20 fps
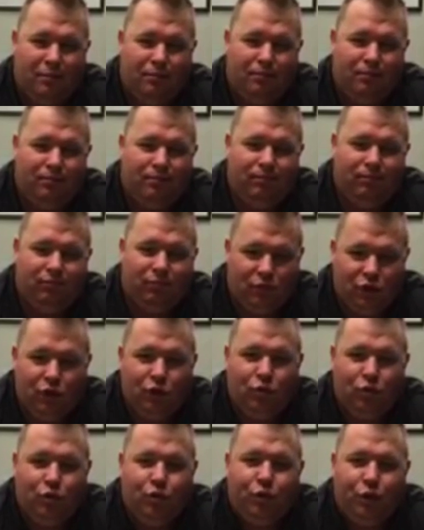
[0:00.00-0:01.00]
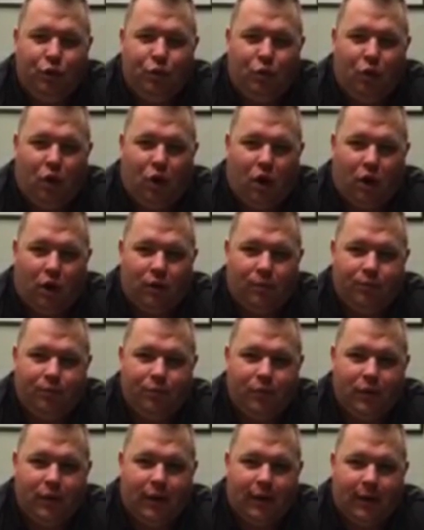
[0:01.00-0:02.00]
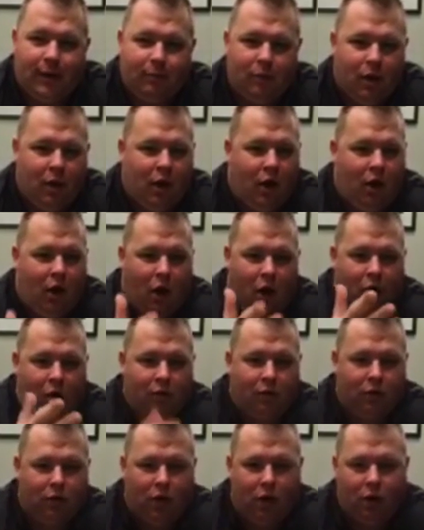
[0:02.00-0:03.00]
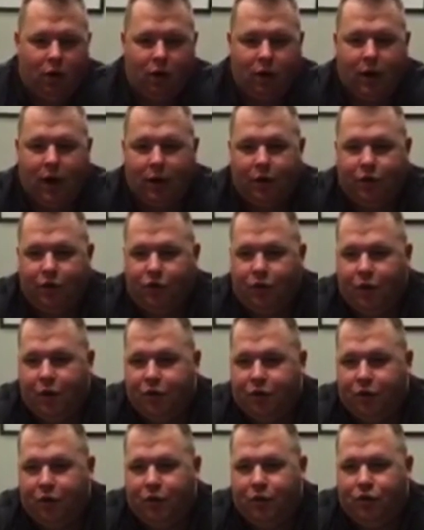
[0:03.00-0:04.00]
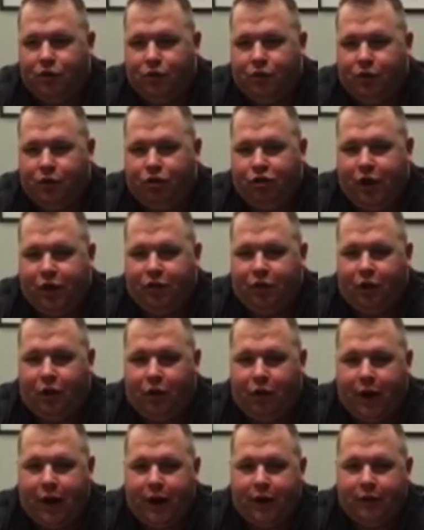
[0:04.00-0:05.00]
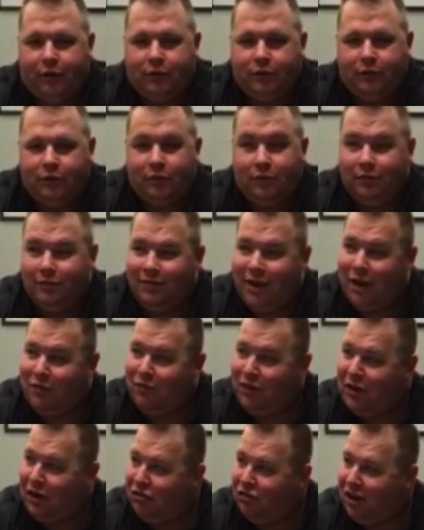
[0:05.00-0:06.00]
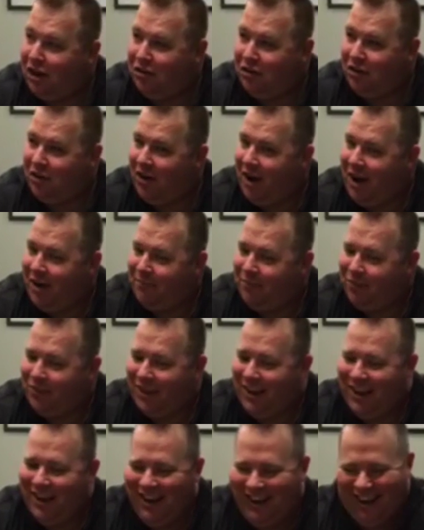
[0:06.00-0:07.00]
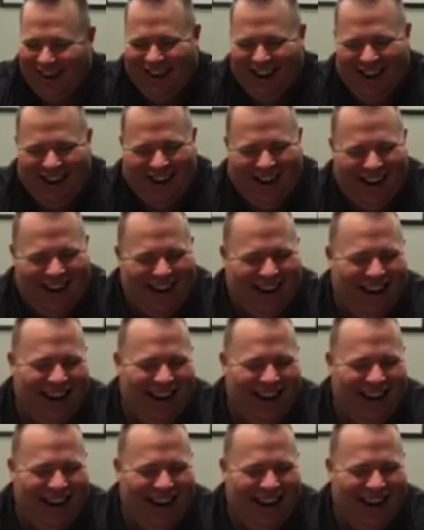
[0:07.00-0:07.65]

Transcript: kind of you who you are. Um, our logo colors are always two shades of green, not 50 shades of gray. Uh,